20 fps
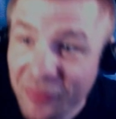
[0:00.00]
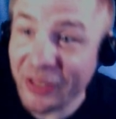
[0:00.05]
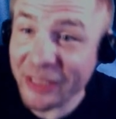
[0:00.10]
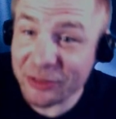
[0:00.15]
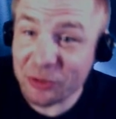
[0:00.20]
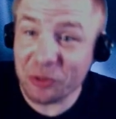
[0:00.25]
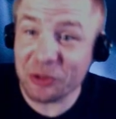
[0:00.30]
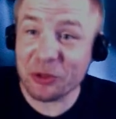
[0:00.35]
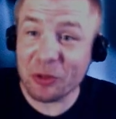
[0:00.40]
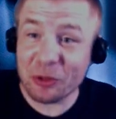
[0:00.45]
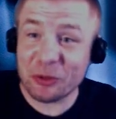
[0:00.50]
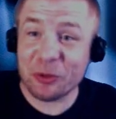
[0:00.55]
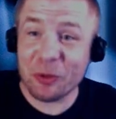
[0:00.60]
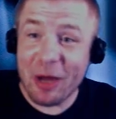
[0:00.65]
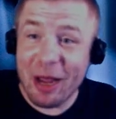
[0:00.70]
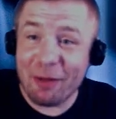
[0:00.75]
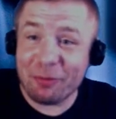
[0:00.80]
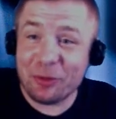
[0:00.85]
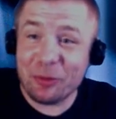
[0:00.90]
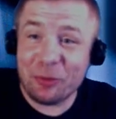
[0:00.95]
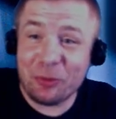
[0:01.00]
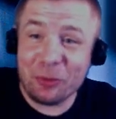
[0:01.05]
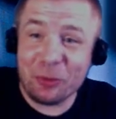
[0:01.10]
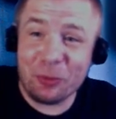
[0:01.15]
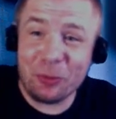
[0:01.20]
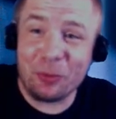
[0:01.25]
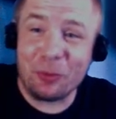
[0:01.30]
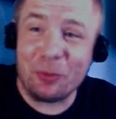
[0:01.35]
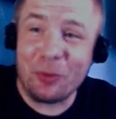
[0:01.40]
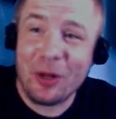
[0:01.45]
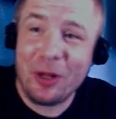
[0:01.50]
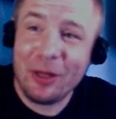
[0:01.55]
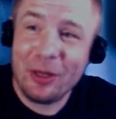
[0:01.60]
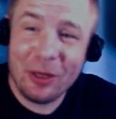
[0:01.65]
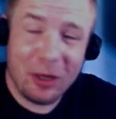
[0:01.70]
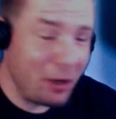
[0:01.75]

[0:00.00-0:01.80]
This is what you have to do.